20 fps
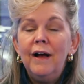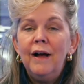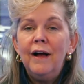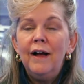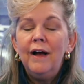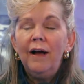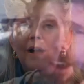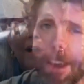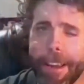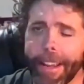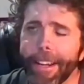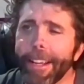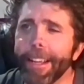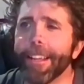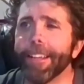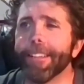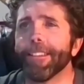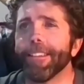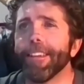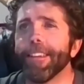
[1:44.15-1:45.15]
It
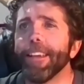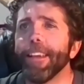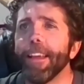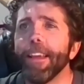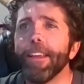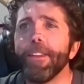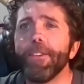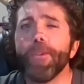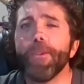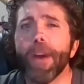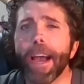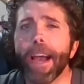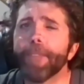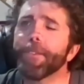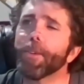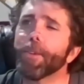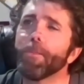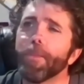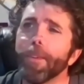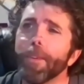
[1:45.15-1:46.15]
is. You have
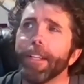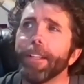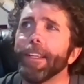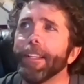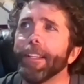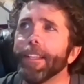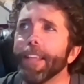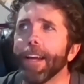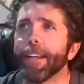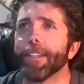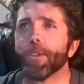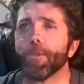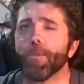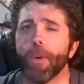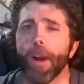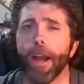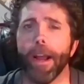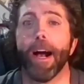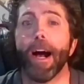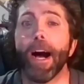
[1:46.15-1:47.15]
to really like to
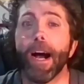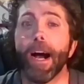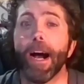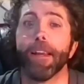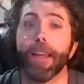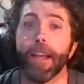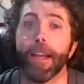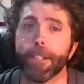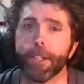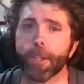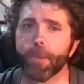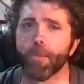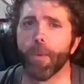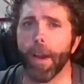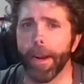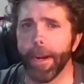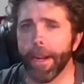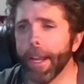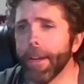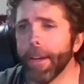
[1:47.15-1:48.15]
write. I like to
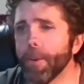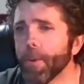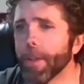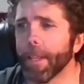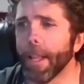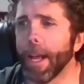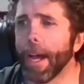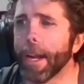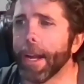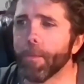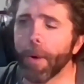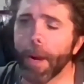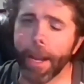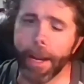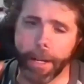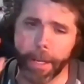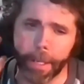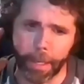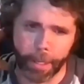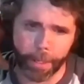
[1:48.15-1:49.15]
write. I do a lot of
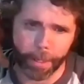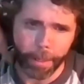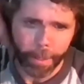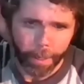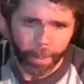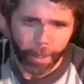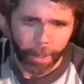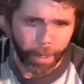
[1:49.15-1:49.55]
writing.